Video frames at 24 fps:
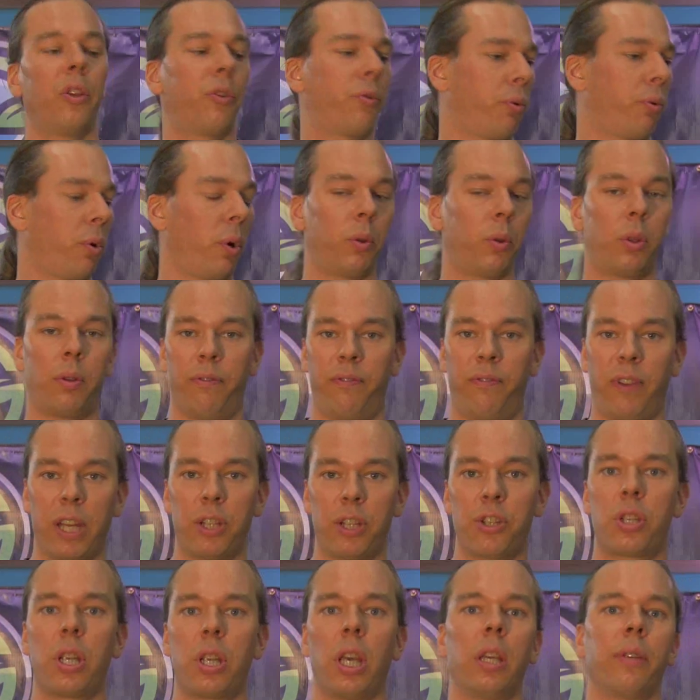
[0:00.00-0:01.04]
throughout the
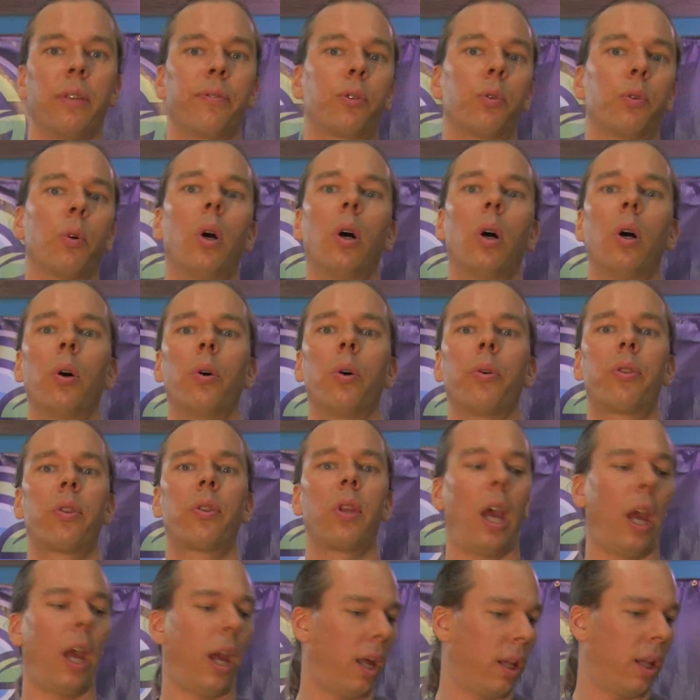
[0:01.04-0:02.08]
vegetative growth
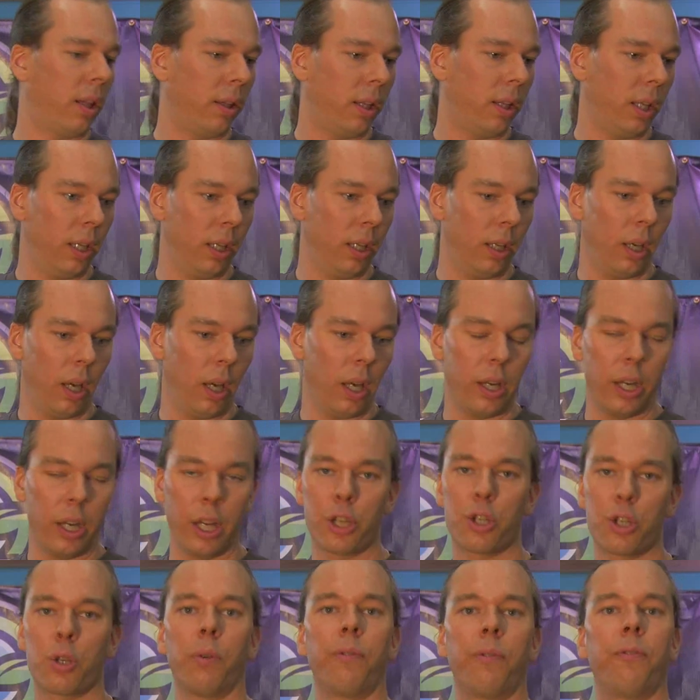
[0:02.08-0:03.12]
and the
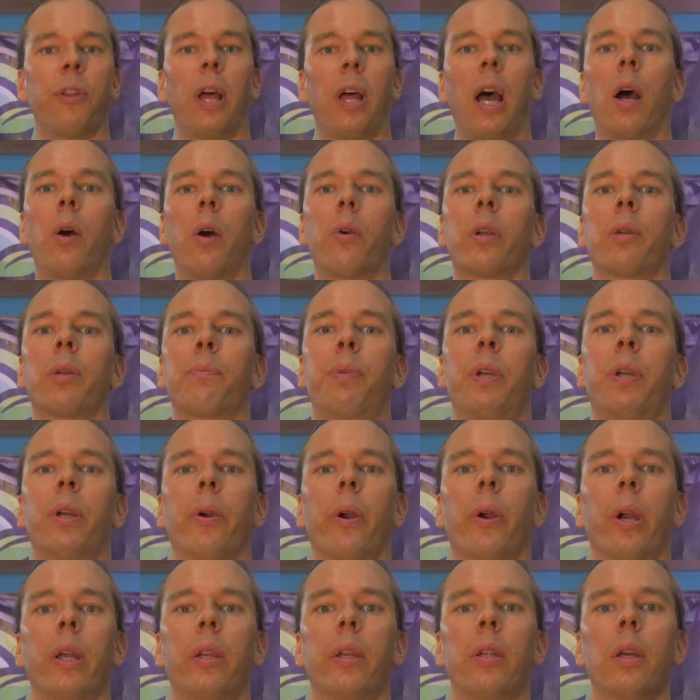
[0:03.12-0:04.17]
initial flowering
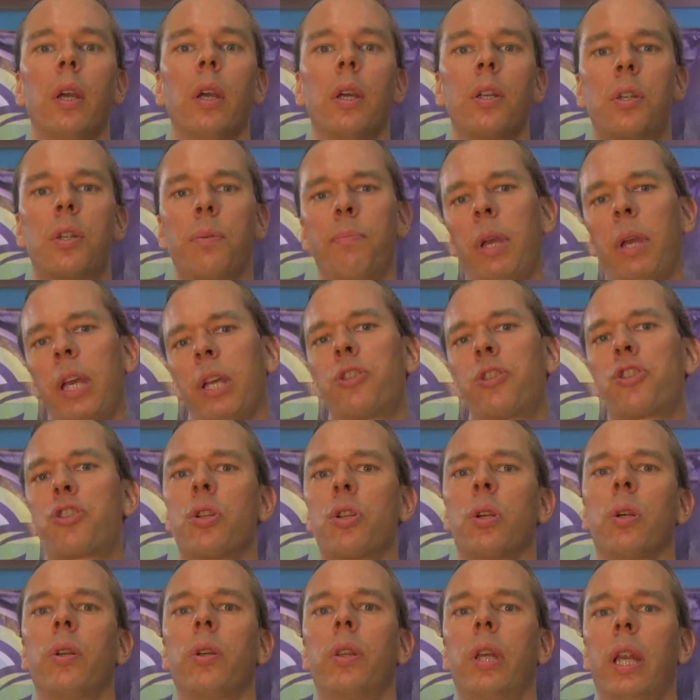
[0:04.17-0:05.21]
period to make
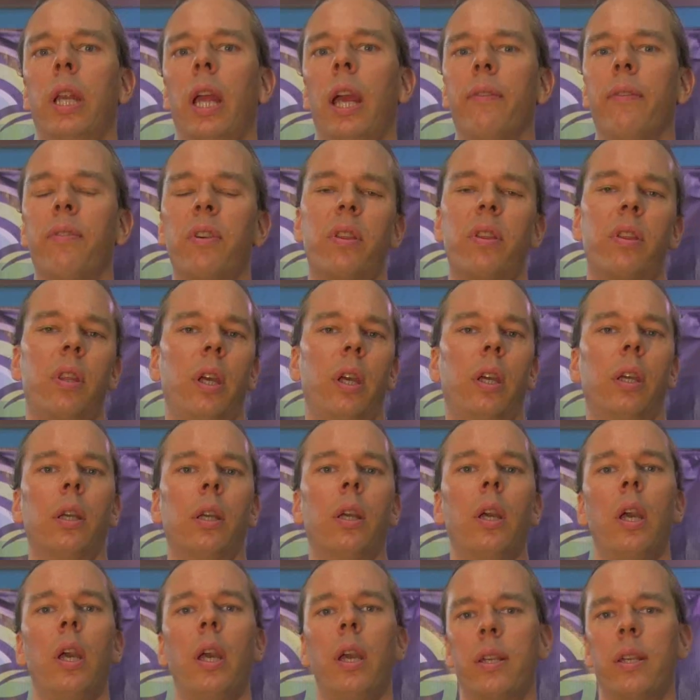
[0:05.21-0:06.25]
sure that everything
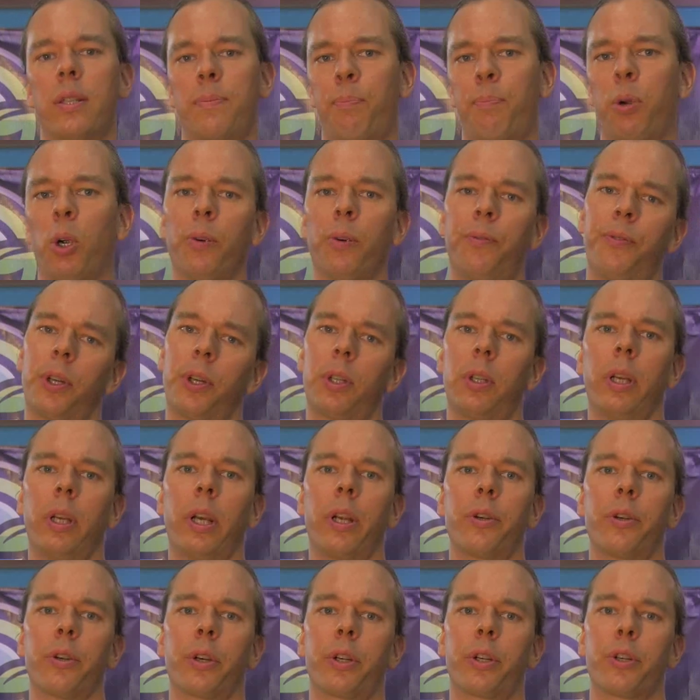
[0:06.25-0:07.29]
is perfectly
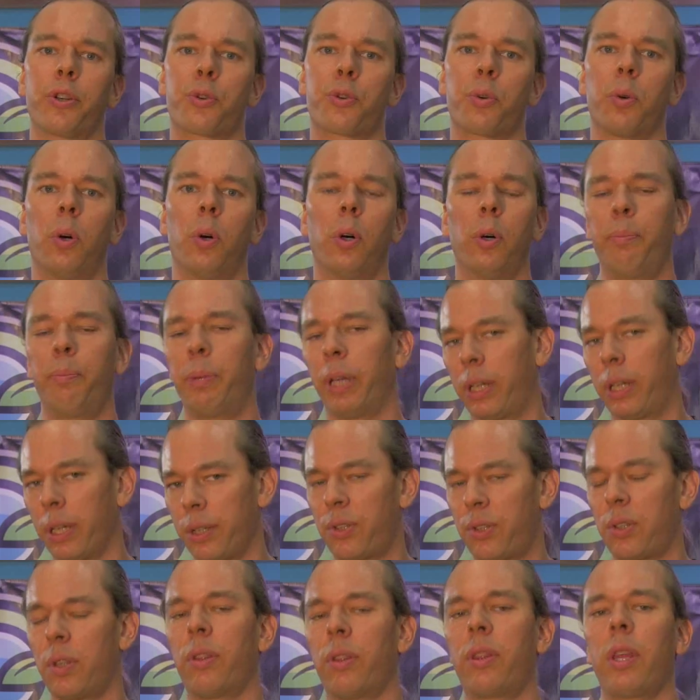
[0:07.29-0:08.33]
under control because
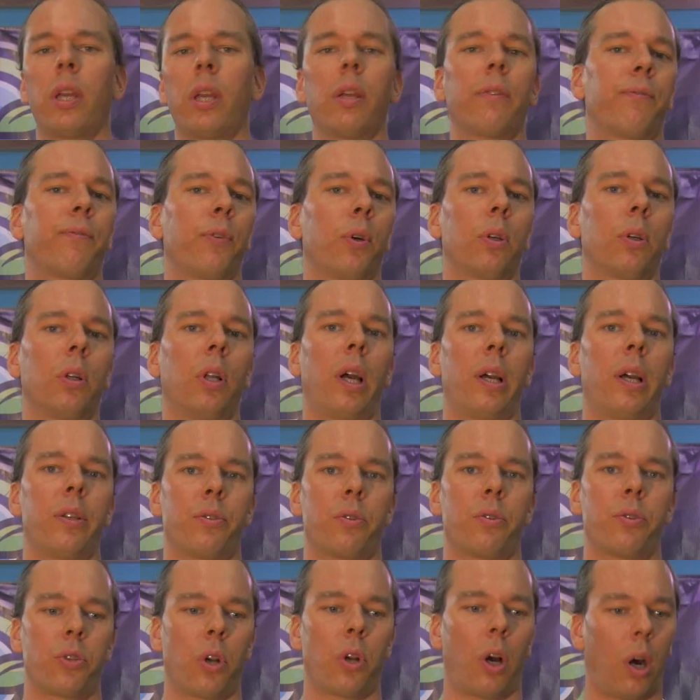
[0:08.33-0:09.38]
synthetic
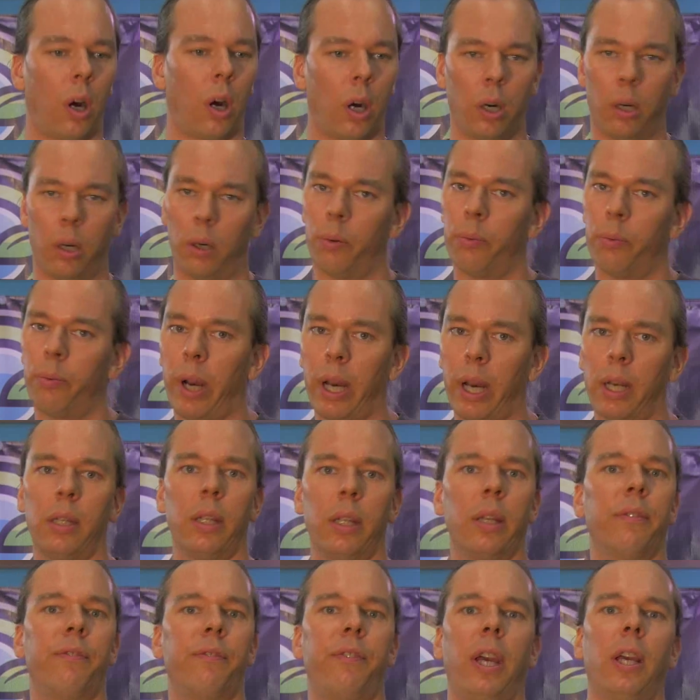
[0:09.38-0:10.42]
fertilizers are
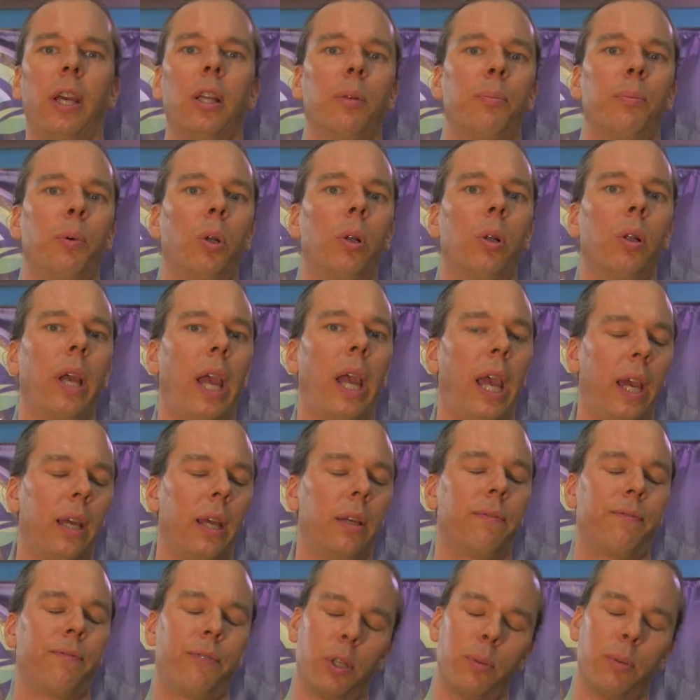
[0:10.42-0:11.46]
readily available
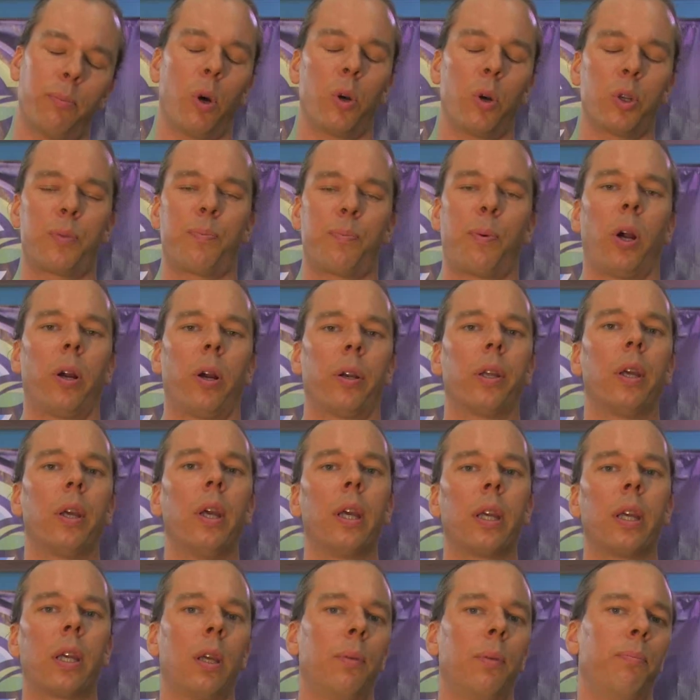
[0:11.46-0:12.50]
and for the most part
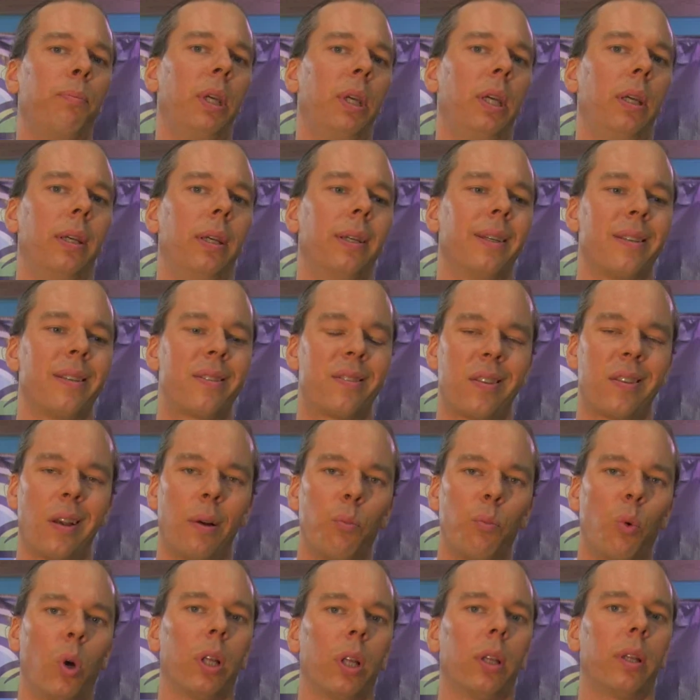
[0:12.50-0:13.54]
can be
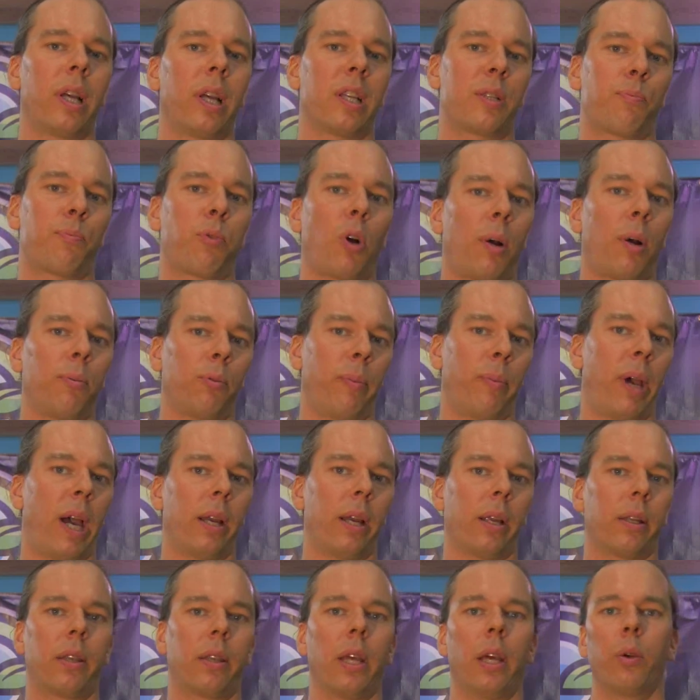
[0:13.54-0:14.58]
somewhat less
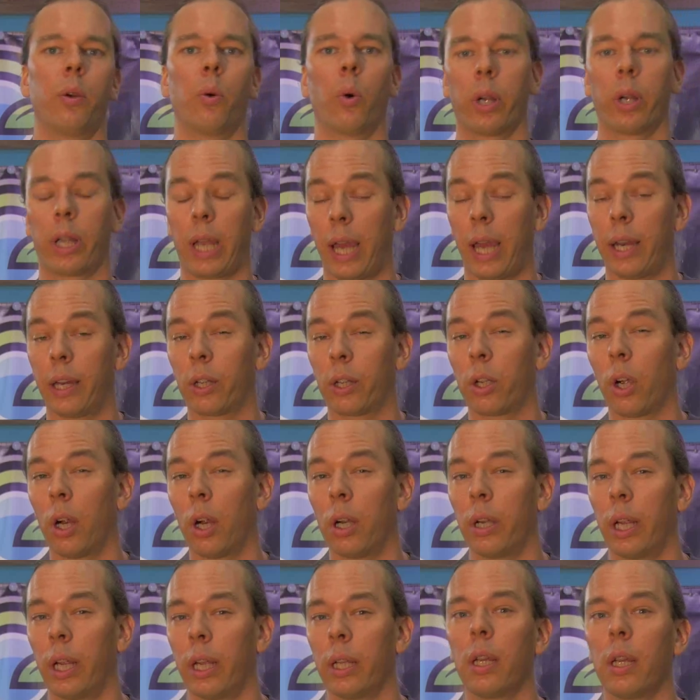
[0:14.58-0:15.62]
problematic than organic
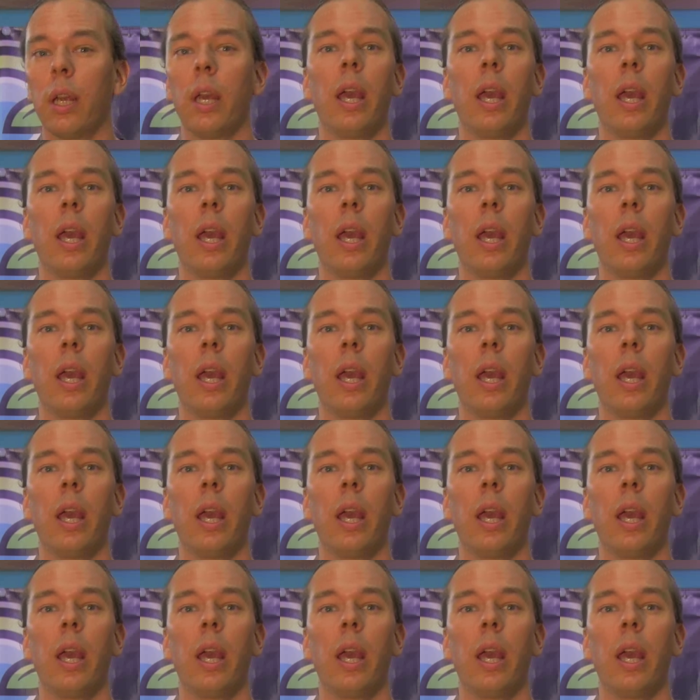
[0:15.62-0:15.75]
gardening.